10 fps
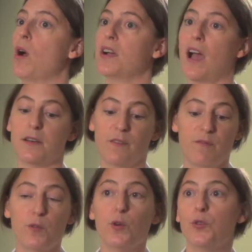what kind of
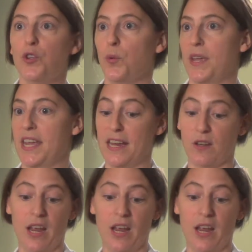food you eat,